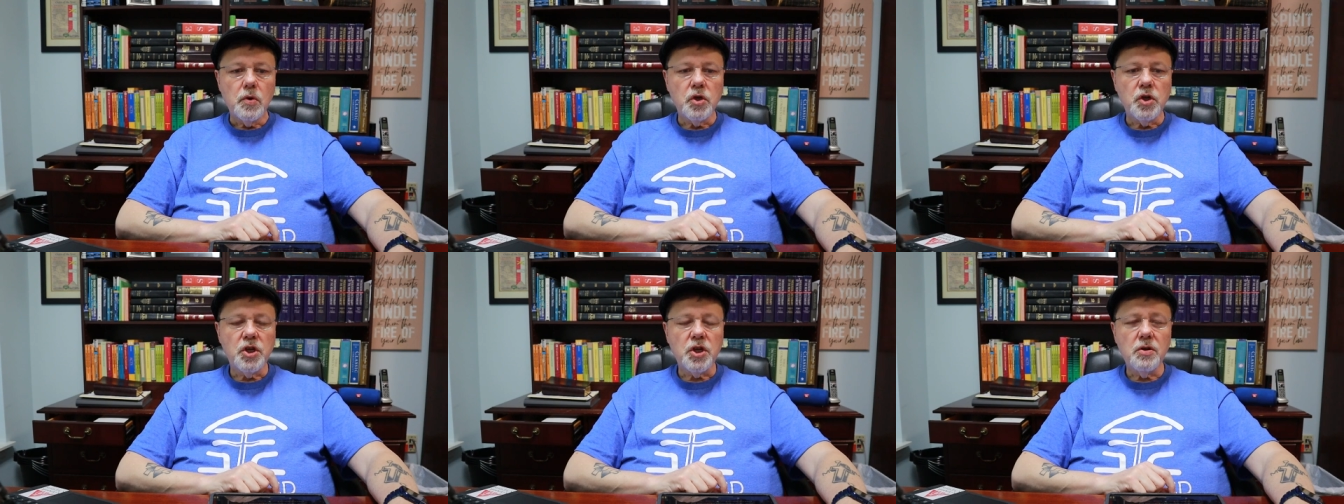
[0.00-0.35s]

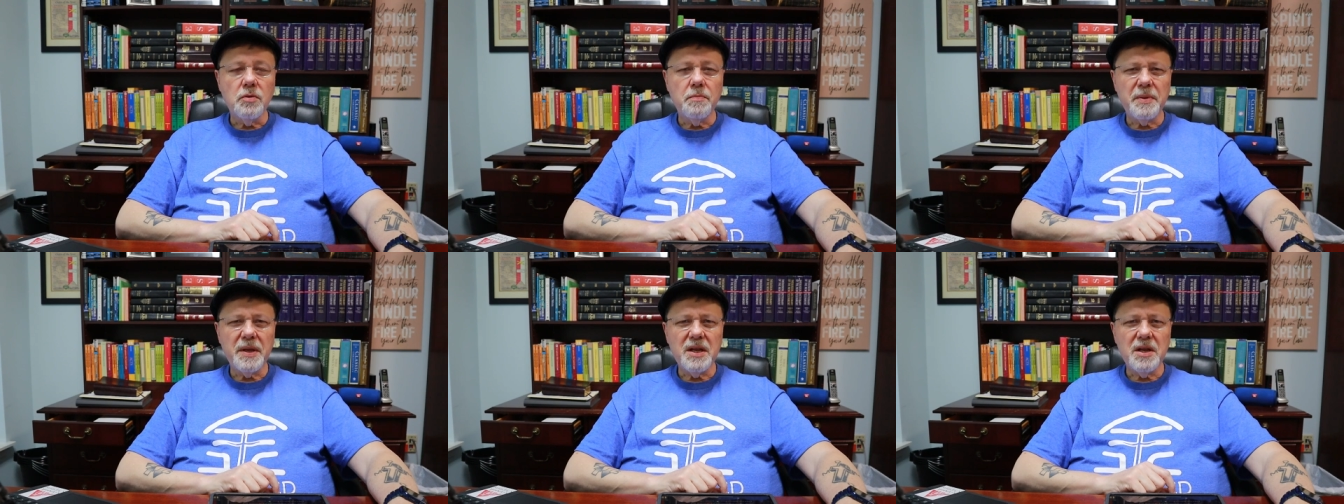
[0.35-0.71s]
Do
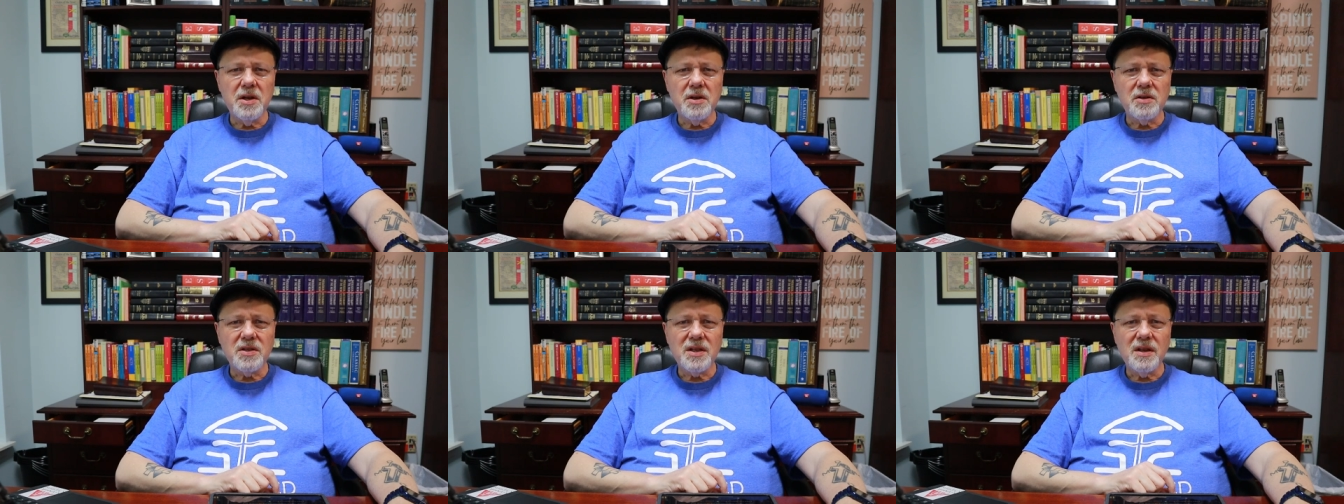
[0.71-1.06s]
you beat
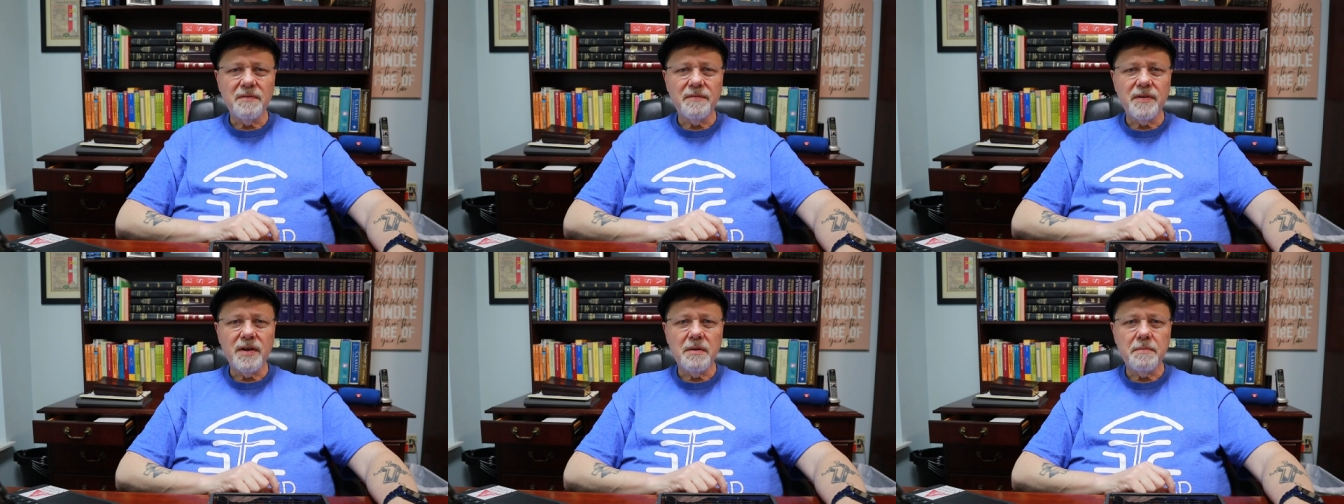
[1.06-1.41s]

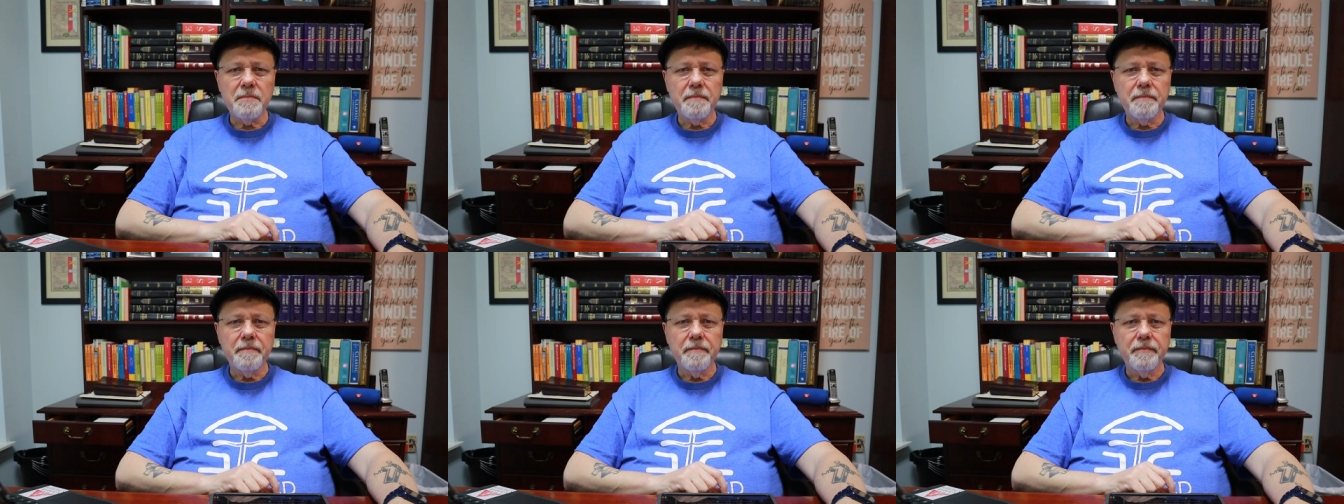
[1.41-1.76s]
yourself
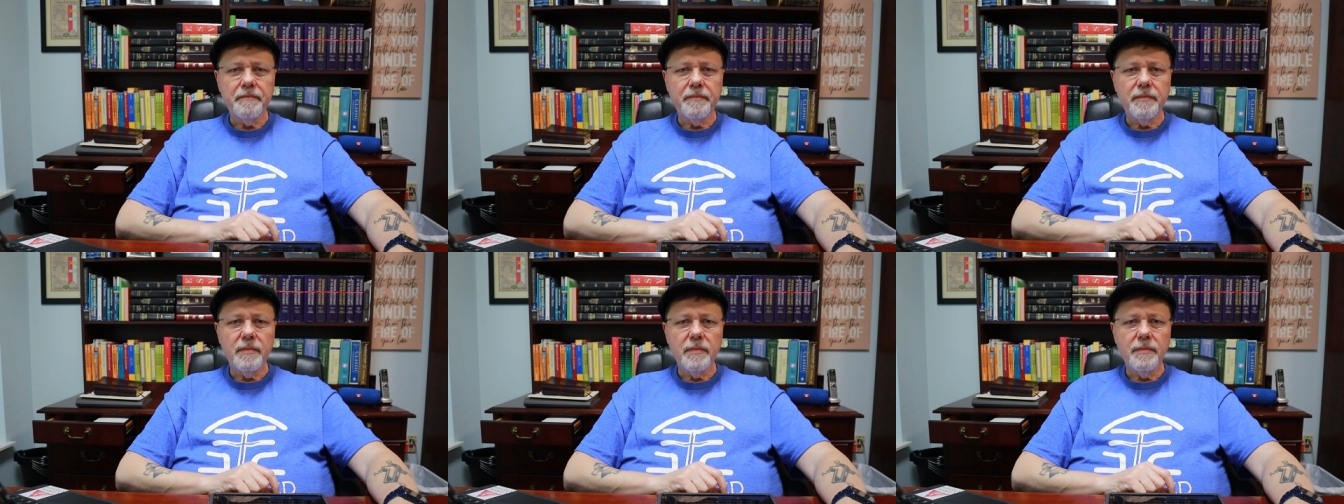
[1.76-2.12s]
up
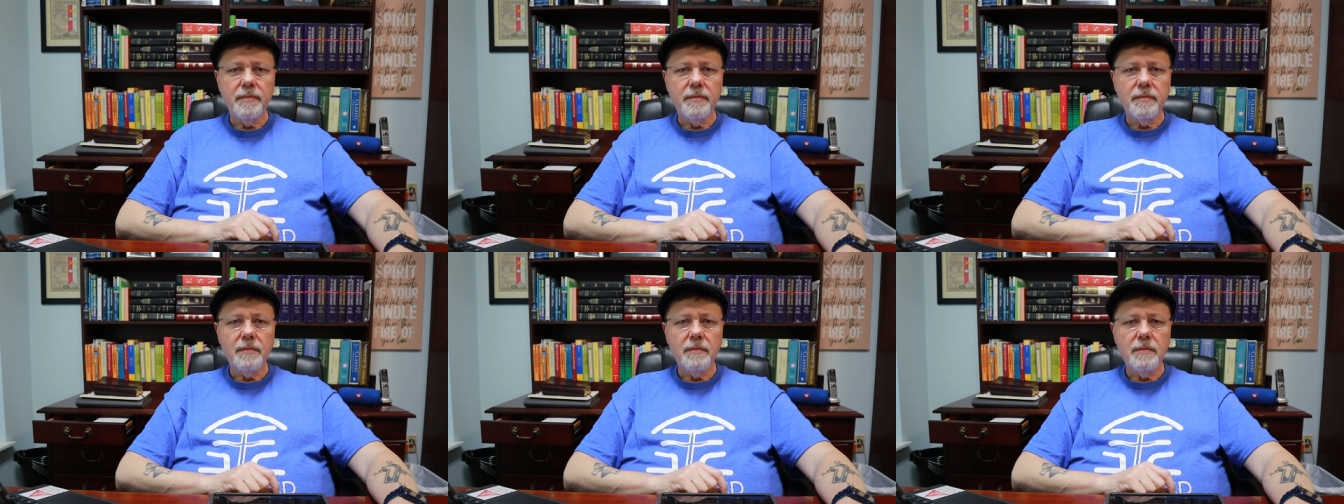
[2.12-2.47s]

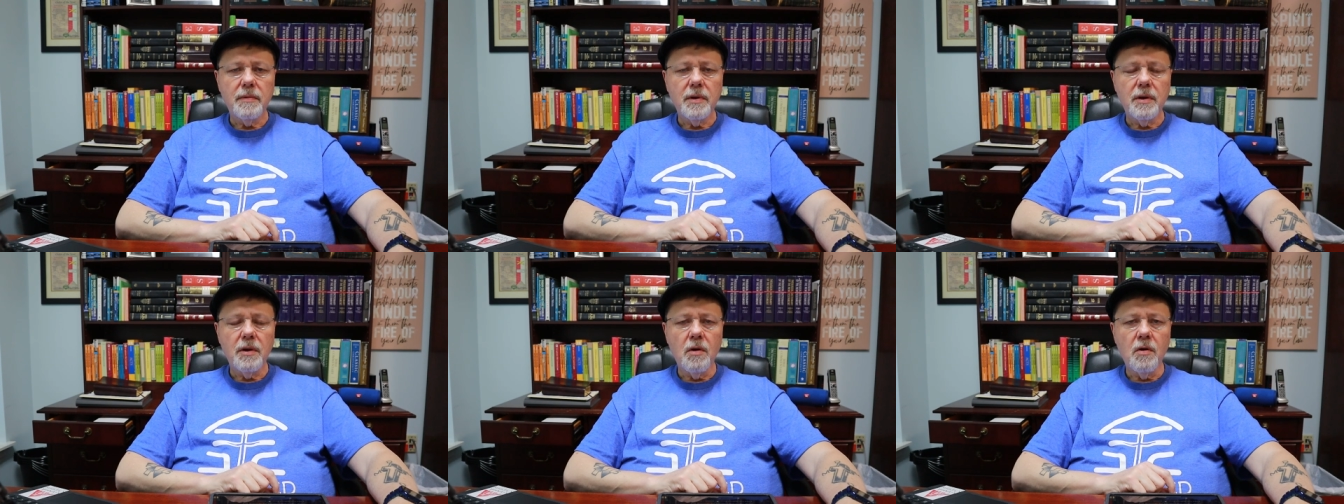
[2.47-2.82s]

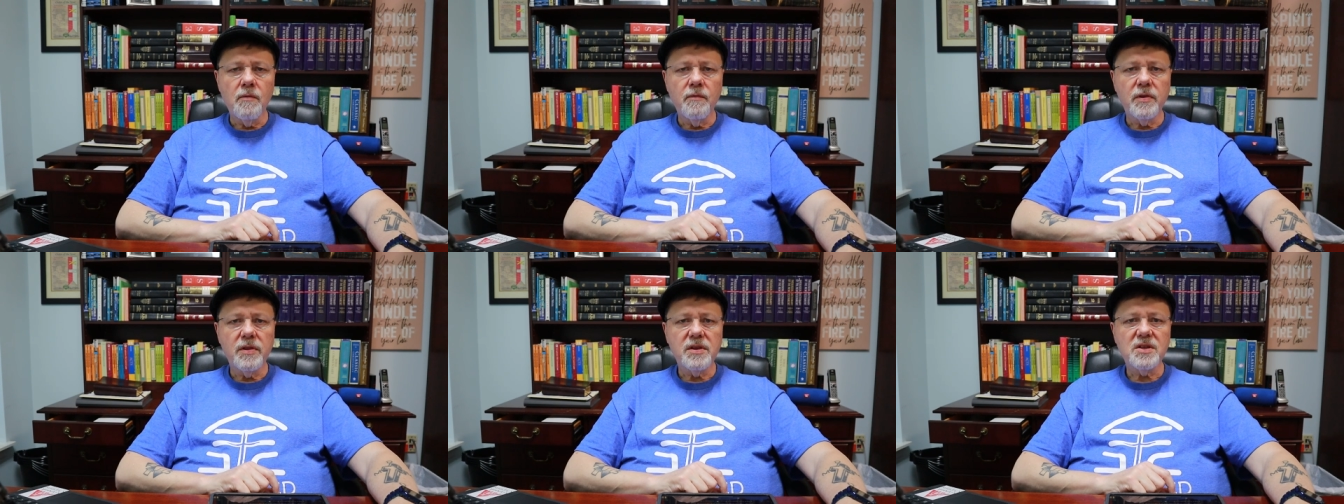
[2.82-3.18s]

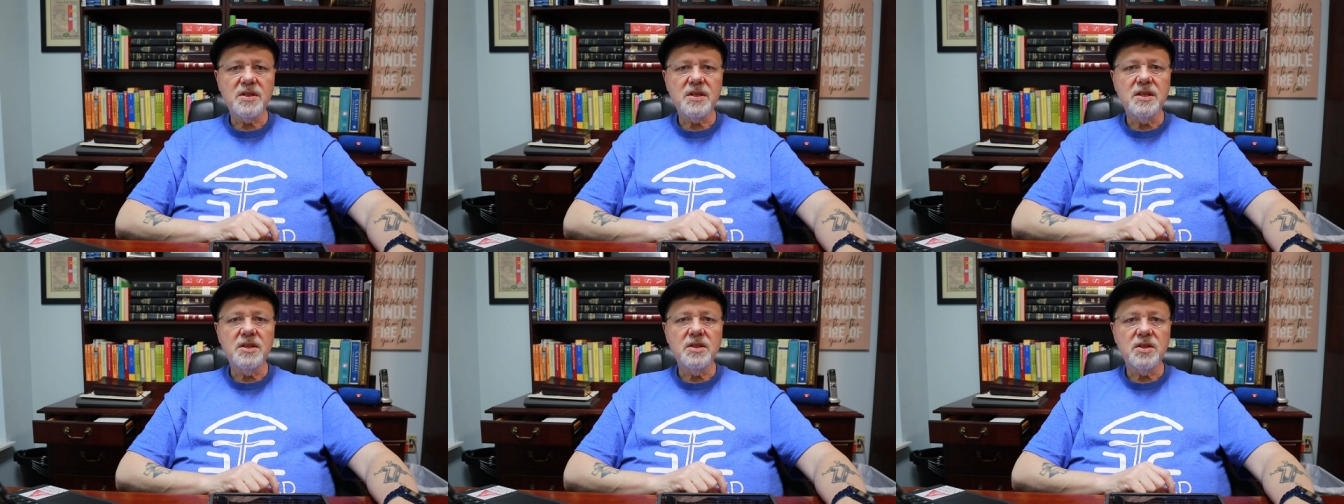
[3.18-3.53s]
over the
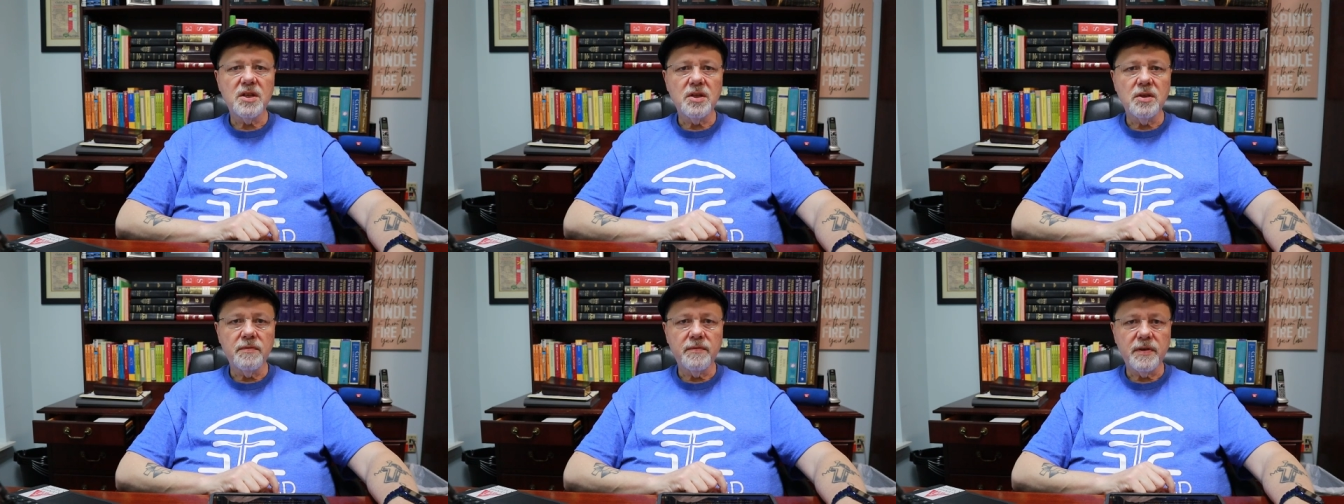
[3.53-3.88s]
sins
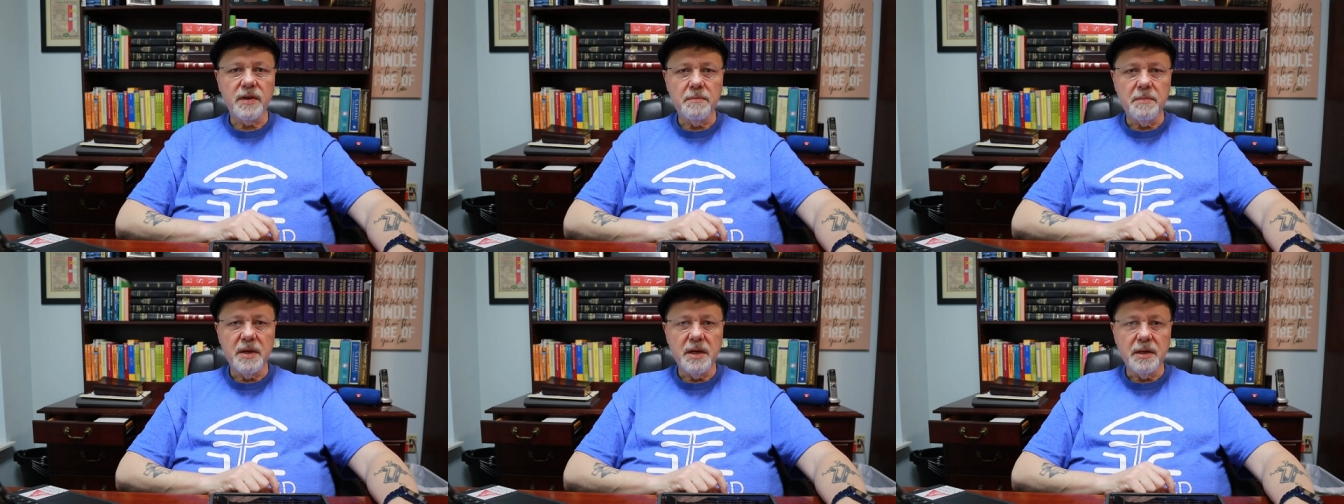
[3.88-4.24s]
that you've
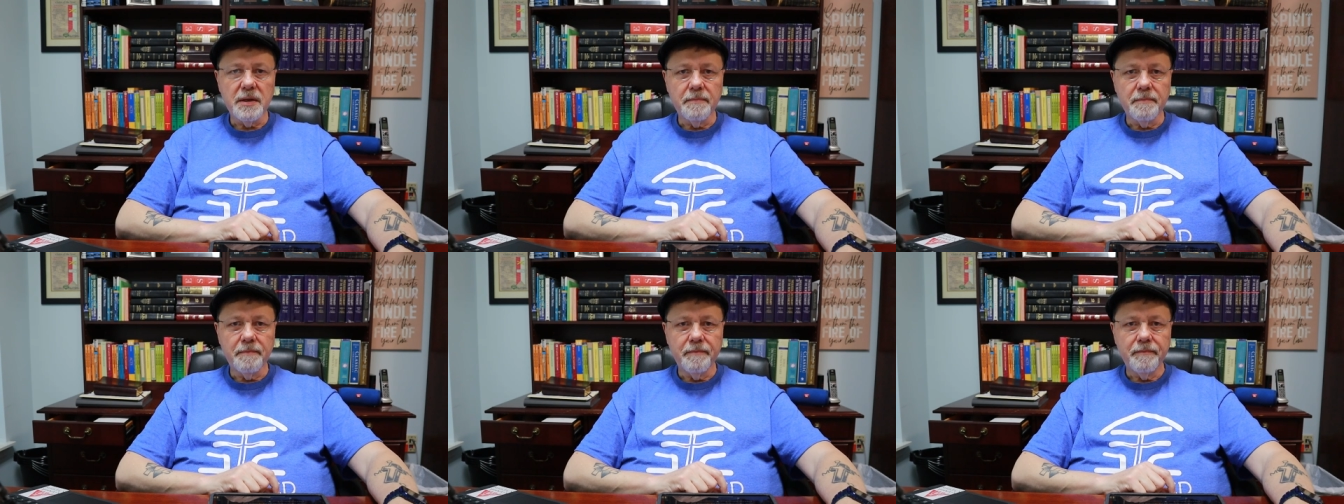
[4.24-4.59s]
committed?